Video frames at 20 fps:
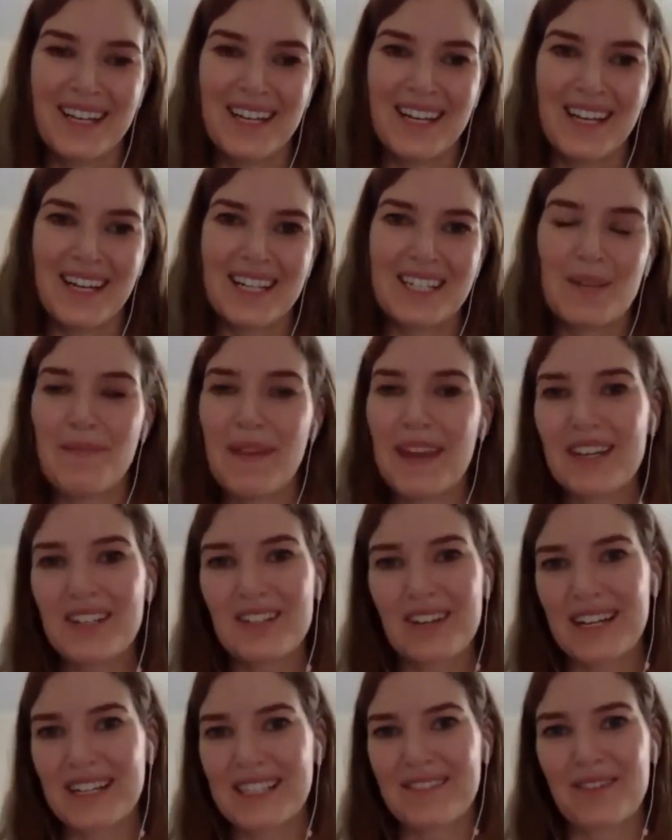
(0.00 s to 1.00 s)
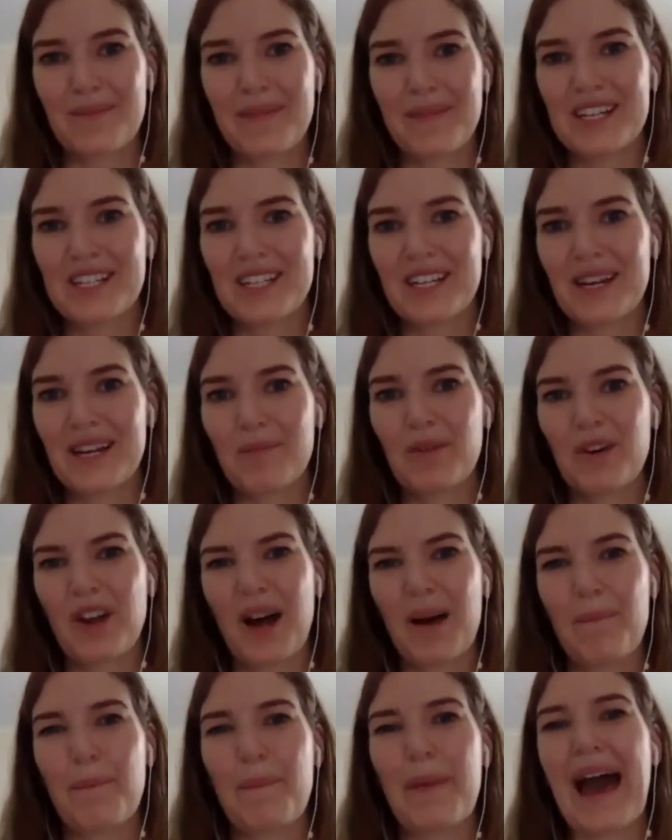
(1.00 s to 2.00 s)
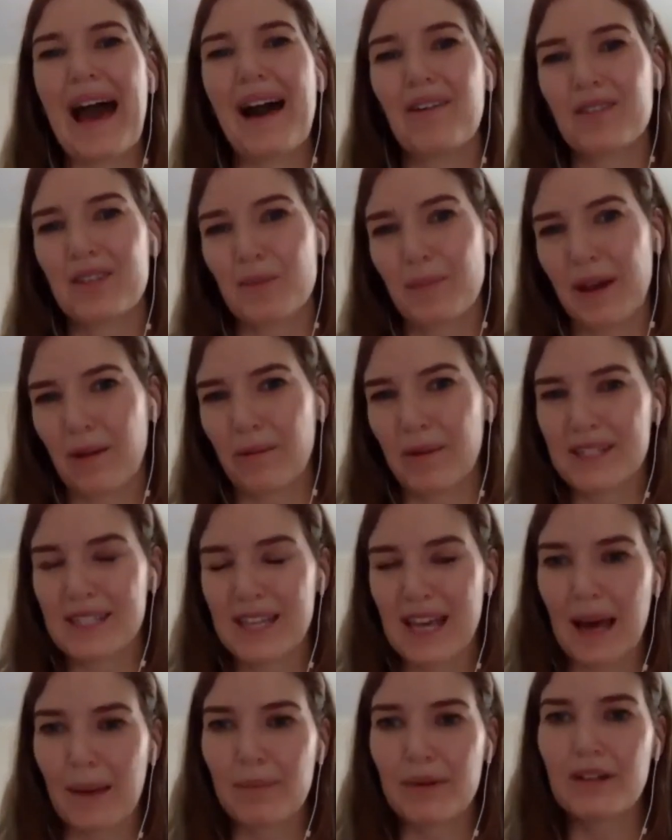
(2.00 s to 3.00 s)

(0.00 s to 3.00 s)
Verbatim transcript: to make transformation and we're not bound by what's happened